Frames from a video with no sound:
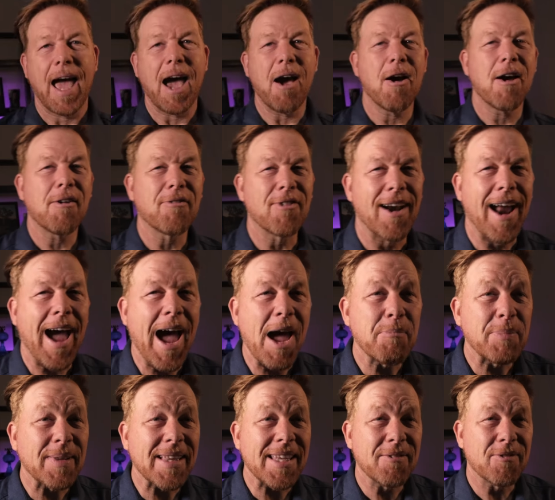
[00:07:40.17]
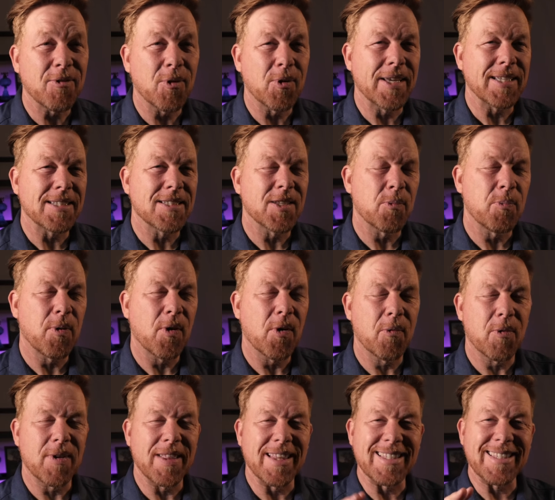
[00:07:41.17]
However, I believe we'll get to the
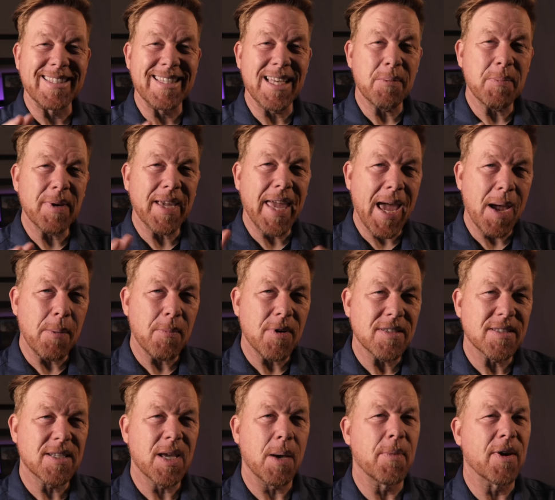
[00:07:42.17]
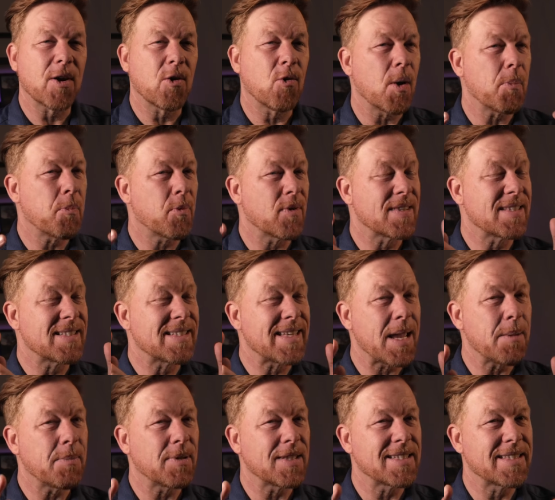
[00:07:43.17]
point where the cinema cameras come equipped with
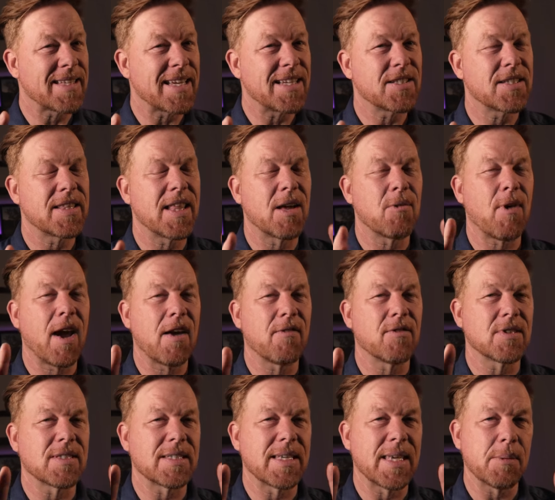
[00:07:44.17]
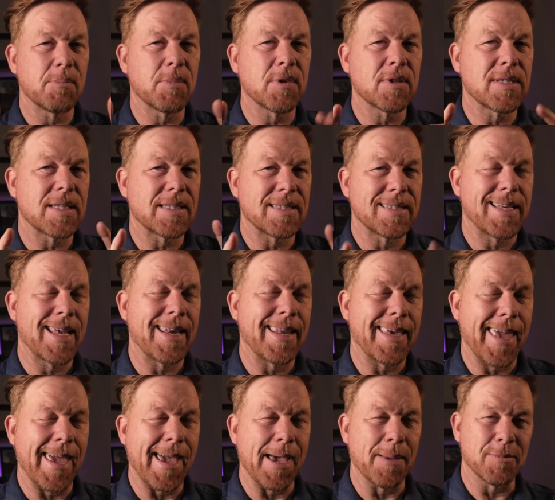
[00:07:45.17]
stabilization that rivals gimbals and
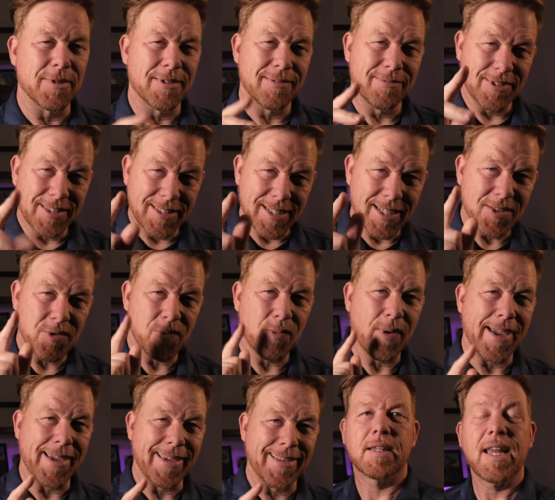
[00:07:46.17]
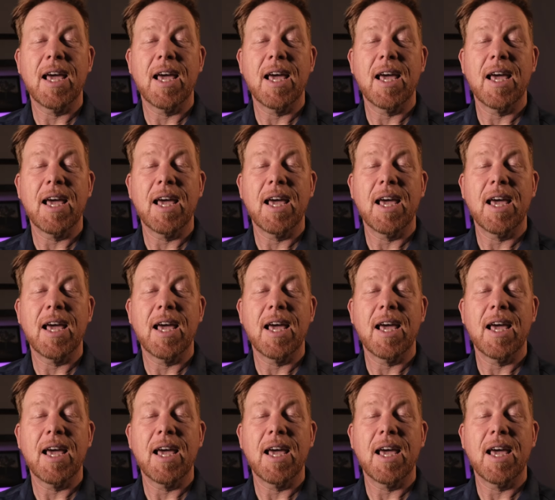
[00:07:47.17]
Steadicams. Just wait.